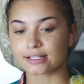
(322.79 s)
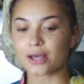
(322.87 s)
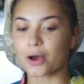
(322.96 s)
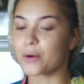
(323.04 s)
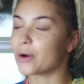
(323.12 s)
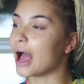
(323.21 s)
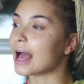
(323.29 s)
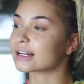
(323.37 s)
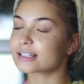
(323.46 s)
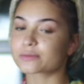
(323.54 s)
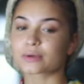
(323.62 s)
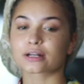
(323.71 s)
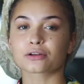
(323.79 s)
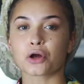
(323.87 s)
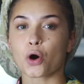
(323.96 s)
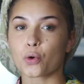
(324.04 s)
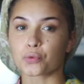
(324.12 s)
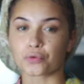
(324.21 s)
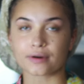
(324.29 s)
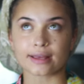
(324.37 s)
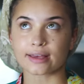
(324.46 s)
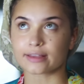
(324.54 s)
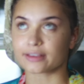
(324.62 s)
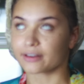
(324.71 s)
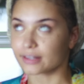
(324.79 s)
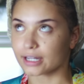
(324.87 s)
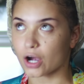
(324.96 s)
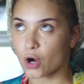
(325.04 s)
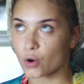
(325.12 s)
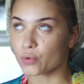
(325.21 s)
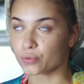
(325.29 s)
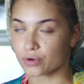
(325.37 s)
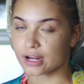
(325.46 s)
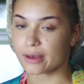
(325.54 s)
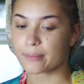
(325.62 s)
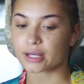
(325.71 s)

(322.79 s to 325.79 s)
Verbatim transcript: So I just went on a whole rant, y'all, like a whole rant.